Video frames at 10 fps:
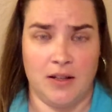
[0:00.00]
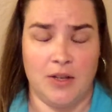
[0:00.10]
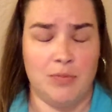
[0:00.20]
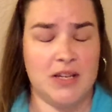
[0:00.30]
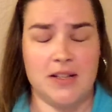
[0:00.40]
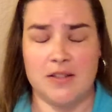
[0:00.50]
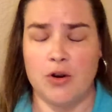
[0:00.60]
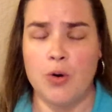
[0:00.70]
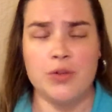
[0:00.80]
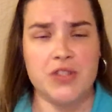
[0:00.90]
because the
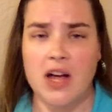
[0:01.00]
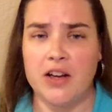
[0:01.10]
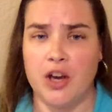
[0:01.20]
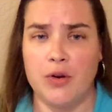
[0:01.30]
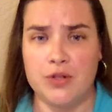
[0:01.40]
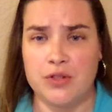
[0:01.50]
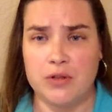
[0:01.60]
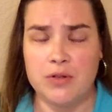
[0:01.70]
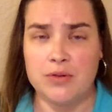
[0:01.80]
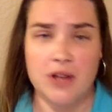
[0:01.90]
whole song goes
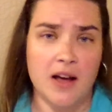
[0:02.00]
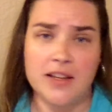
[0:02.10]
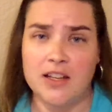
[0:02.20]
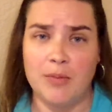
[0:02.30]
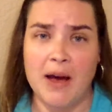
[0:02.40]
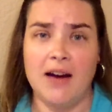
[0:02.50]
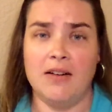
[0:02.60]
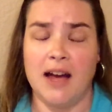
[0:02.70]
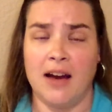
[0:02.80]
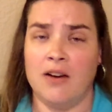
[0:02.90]
through talking about
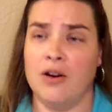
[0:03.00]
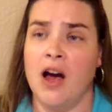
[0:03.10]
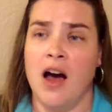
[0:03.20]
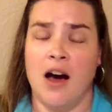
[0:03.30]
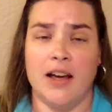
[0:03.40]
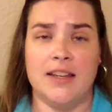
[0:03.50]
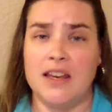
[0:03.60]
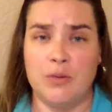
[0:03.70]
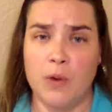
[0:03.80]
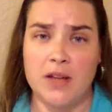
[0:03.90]
how I
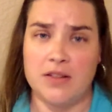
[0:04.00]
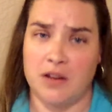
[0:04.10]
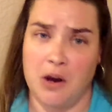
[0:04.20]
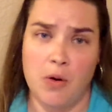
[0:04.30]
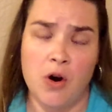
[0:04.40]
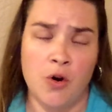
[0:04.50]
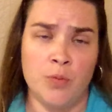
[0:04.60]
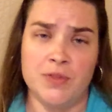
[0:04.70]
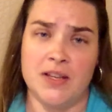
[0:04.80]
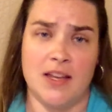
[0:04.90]
can't wait to go
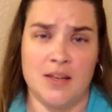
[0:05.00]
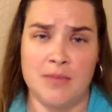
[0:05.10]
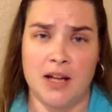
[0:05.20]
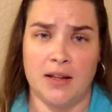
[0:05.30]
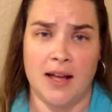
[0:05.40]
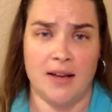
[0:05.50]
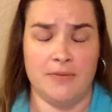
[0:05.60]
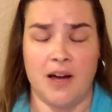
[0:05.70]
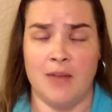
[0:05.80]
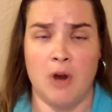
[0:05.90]
home to end my life.
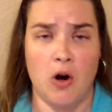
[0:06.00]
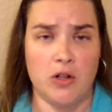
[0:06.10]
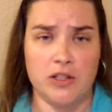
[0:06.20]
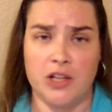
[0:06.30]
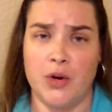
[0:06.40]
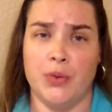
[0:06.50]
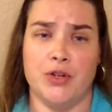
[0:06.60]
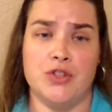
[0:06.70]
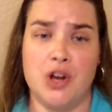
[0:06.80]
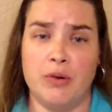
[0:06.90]
I'm all alone.
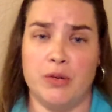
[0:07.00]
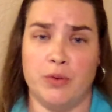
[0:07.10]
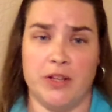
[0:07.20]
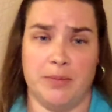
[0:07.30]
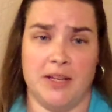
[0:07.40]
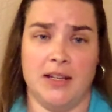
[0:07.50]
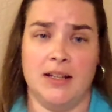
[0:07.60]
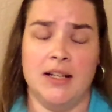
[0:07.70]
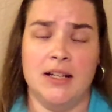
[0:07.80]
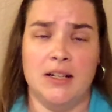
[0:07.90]
There's no one with me.
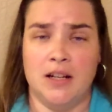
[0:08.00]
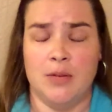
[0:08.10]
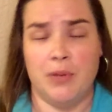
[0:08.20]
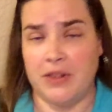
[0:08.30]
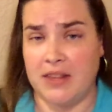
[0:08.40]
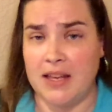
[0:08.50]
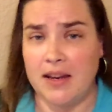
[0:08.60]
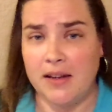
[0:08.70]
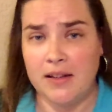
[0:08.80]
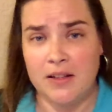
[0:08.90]
But
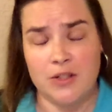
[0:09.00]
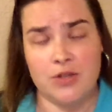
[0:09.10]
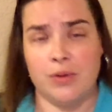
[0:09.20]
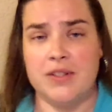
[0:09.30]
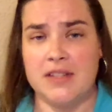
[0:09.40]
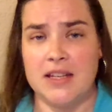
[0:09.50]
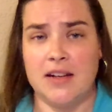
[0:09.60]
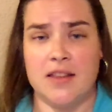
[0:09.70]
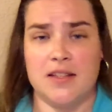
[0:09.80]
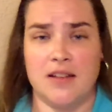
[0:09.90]
then, towards the end of
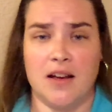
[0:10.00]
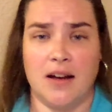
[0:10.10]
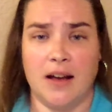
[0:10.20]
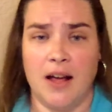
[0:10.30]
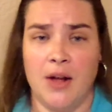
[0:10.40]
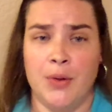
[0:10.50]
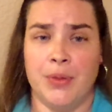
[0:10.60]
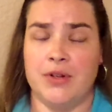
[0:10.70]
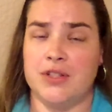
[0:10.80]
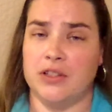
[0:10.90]
the song,
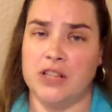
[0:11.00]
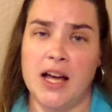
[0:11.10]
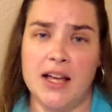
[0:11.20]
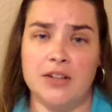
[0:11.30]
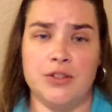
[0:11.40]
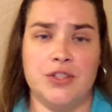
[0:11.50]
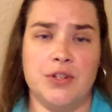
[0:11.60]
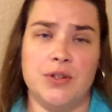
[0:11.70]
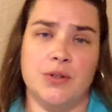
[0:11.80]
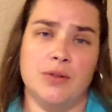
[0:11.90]
there's a line or
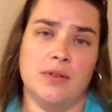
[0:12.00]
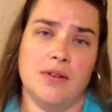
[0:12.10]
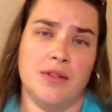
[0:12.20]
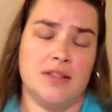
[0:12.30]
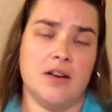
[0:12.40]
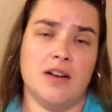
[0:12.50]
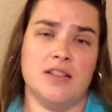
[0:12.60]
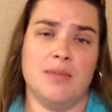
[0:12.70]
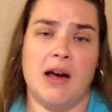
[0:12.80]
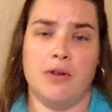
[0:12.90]
two that talks
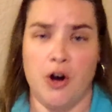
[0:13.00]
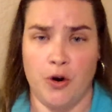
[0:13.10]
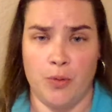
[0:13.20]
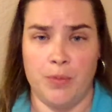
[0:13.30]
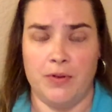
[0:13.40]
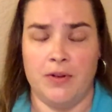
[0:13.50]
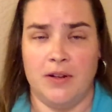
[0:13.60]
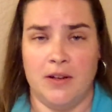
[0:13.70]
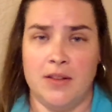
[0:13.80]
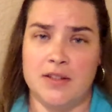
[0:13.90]
about hope,
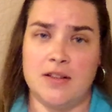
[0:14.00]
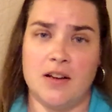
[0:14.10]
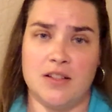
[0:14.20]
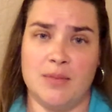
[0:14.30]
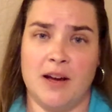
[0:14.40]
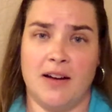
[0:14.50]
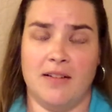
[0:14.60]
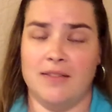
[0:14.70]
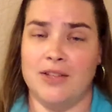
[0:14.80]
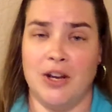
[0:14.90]
that talks about,
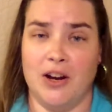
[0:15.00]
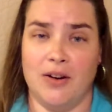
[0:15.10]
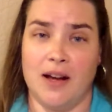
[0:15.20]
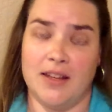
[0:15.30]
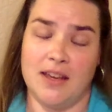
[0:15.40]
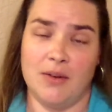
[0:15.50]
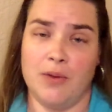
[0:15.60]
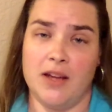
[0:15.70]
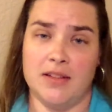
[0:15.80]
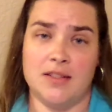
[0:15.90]
I can't
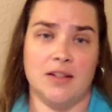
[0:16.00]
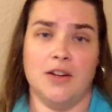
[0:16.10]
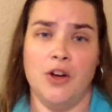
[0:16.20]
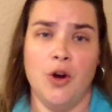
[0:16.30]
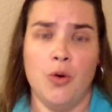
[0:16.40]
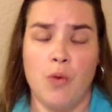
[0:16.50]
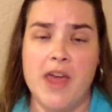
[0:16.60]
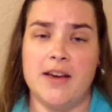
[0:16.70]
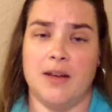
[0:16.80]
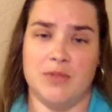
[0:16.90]
wait to
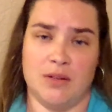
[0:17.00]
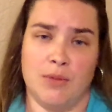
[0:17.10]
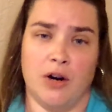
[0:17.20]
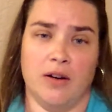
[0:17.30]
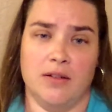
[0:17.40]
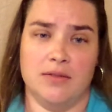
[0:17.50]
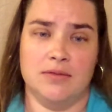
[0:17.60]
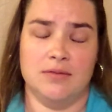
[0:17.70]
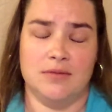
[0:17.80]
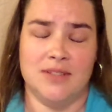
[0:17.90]
wake up tomorrow.
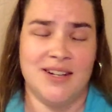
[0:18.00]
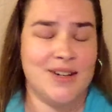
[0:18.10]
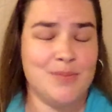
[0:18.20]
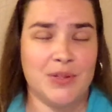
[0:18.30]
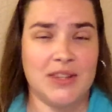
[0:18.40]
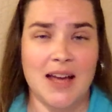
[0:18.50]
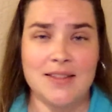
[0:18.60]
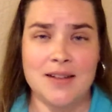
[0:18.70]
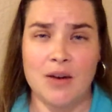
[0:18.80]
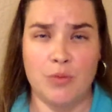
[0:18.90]
But that's
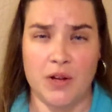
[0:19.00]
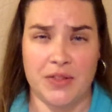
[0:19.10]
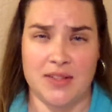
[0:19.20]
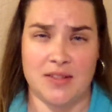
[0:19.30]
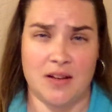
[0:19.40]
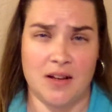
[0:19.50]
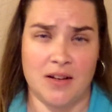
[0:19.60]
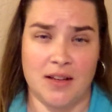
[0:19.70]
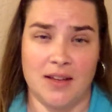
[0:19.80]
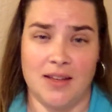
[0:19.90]
not what the song
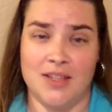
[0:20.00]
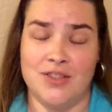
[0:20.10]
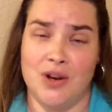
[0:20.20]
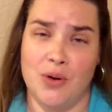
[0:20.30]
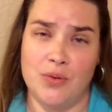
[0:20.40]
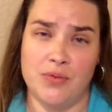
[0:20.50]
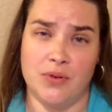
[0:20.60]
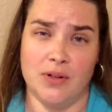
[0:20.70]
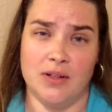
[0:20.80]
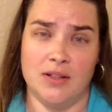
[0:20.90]
is known
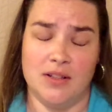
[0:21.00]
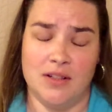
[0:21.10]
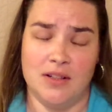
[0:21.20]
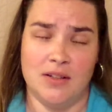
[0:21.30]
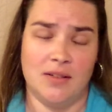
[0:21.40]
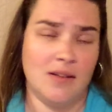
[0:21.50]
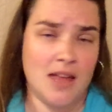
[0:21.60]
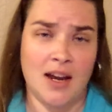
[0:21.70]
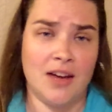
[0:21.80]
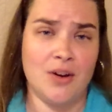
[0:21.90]
for. And
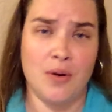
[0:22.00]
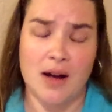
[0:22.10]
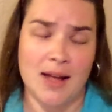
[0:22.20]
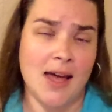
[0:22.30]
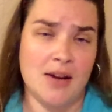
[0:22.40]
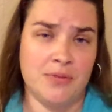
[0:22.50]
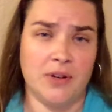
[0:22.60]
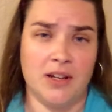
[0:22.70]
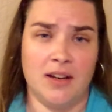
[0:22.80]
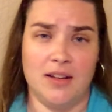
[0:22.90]
I know I had a
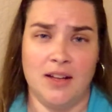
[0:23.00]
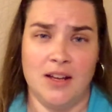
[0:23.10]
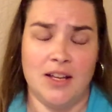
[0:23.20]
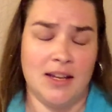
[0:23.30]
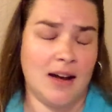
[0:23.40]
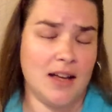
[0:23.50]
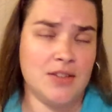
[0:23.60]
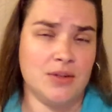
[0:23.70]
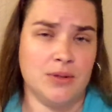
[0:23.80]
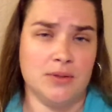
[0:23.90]
friend in high
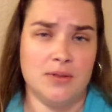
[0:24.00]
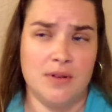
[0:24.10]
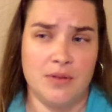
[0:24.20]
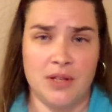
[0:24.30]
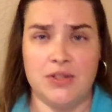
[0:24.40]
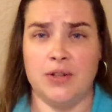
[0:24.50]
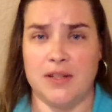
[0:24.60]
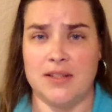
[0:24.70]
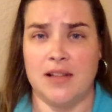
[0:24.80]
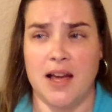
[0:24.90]
school that took
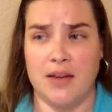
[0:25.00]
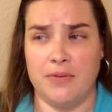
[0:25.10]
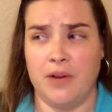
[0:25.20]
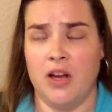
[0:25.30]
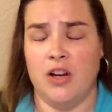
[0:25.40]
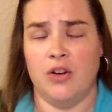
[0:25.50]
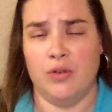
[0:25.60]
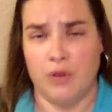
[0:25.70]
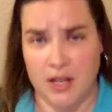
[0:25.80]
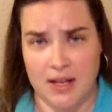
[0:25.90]
his life
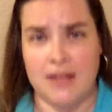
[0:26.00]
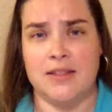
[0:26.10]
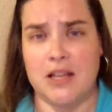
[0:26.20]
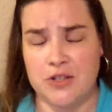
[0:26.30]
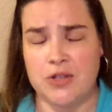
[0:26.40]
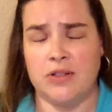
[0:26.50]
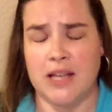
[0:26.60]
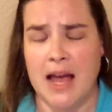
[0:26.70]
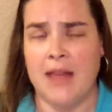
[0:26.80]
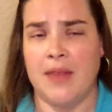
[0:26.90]
and intentionally
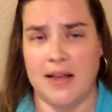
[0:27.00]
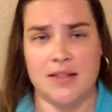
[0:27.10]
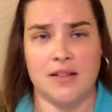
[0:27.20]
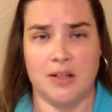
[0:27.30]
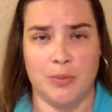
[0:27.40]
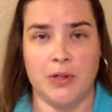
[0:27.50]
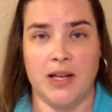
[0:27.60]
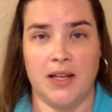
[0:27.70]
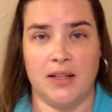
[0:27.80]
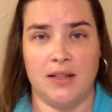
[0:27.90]
had that song
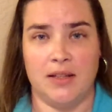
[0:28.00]
playing.